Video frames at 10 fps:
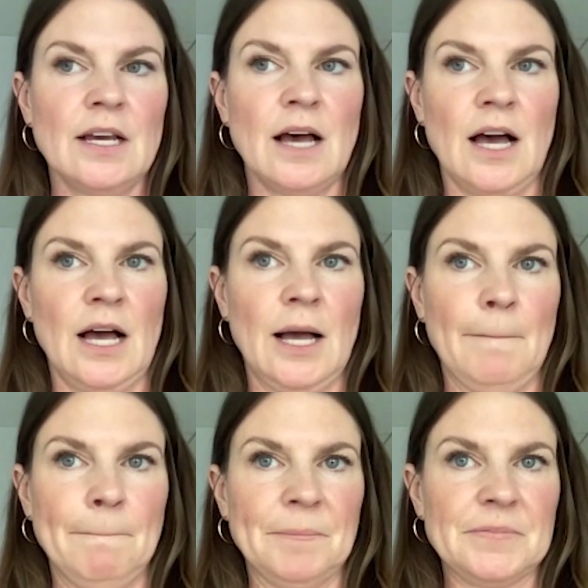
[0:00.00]

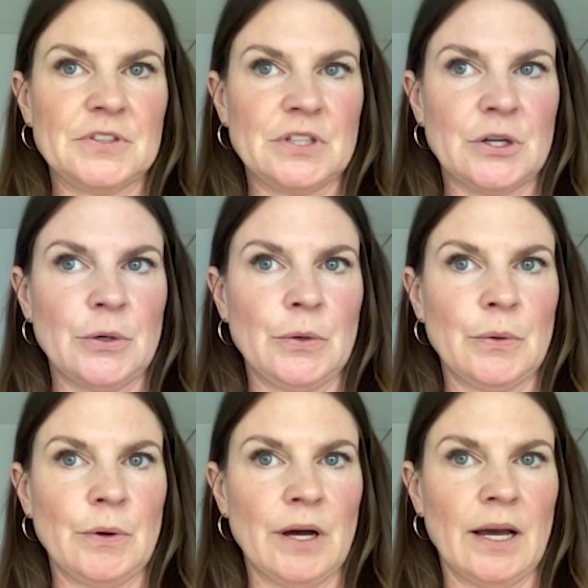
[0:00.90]
Um,
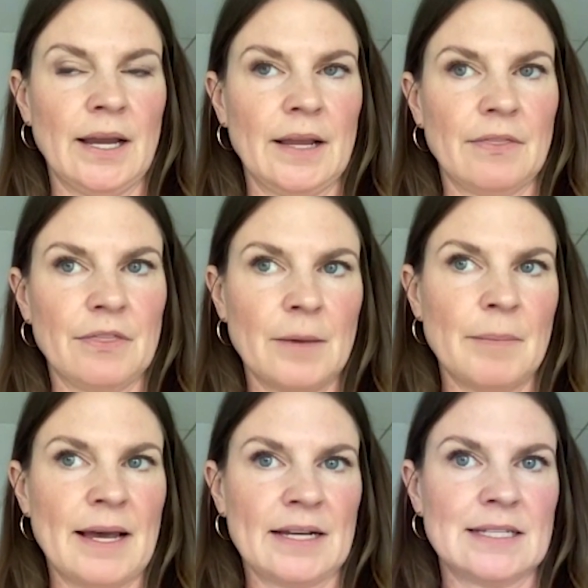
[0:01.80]
so I thought
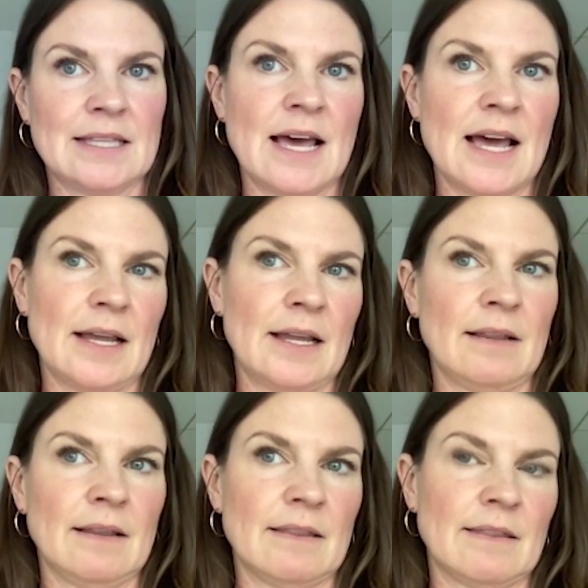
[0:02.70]
back to that
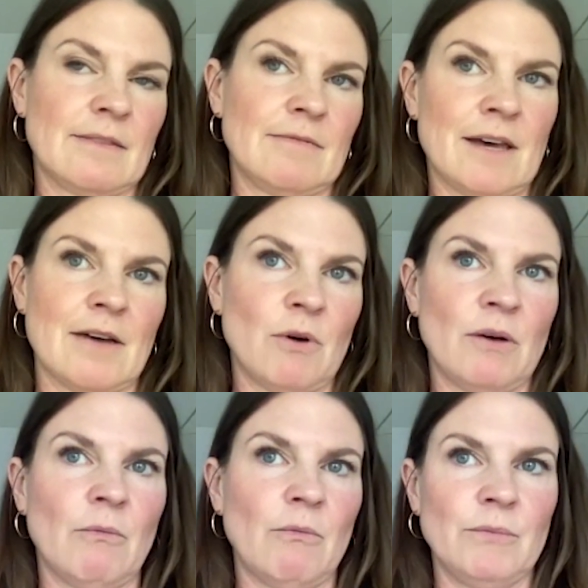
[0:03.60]
and thought,
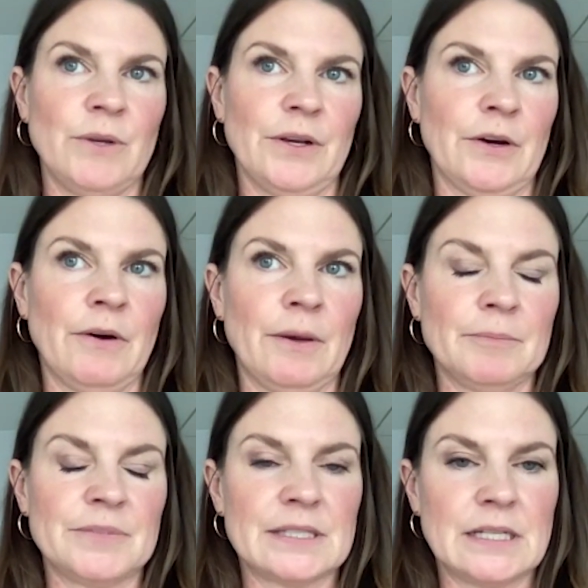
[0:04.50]
well, you know,
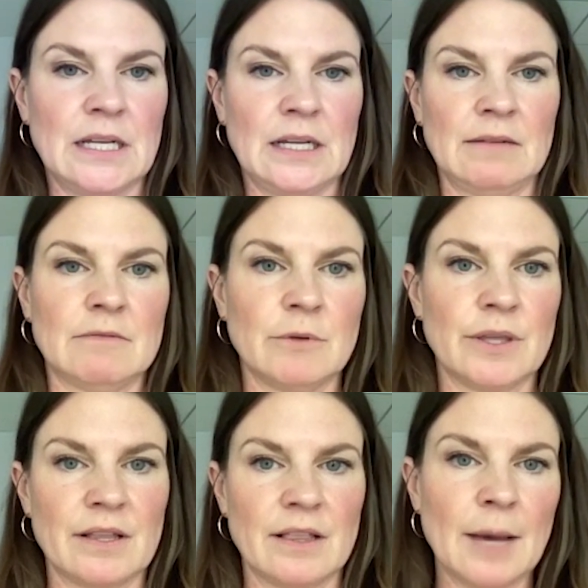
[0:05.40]
I'm sitting
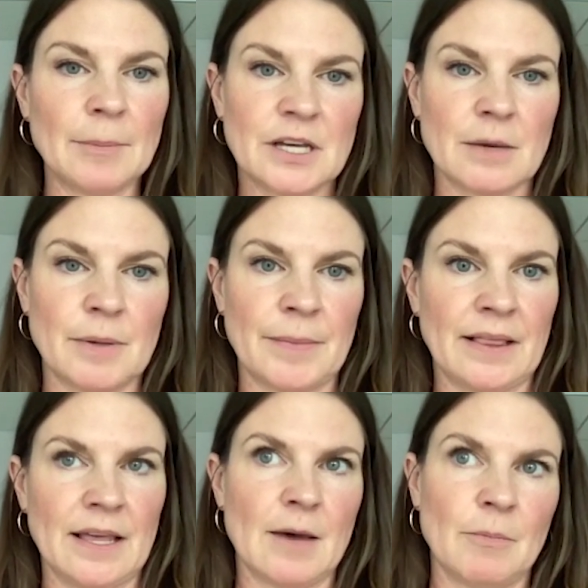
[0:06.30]
with a laptop on my
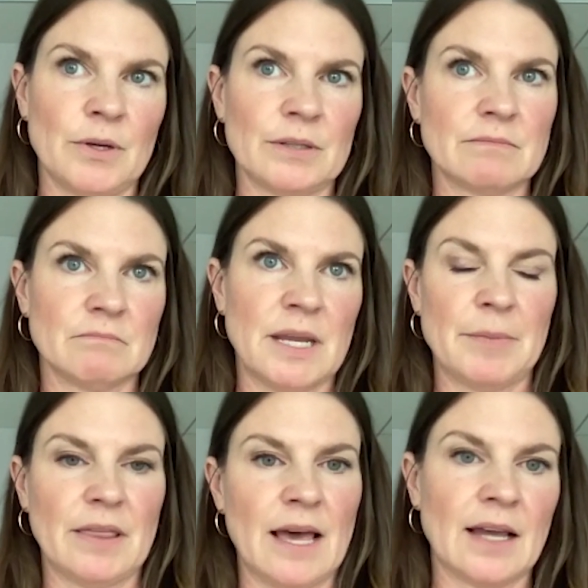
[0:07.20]
lap. What
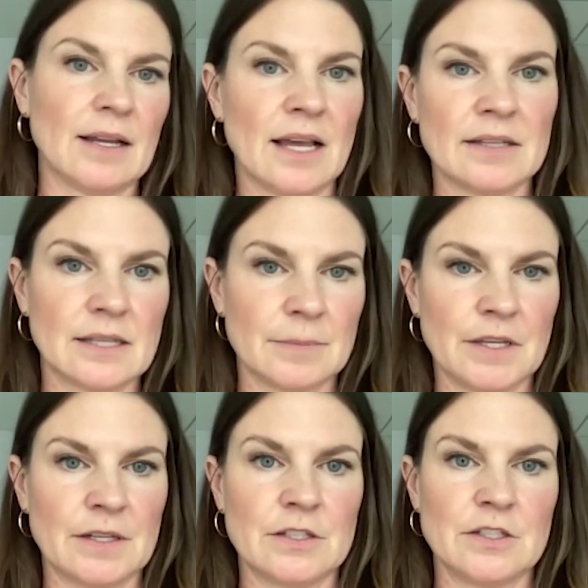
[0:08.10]
maybe that has
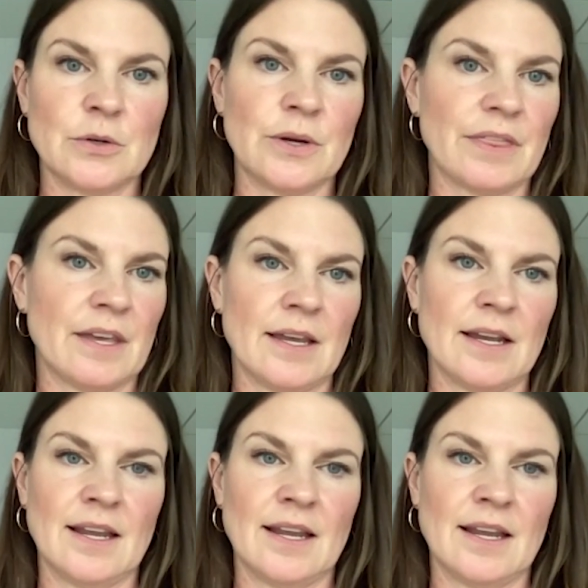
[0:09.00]
something to do with it?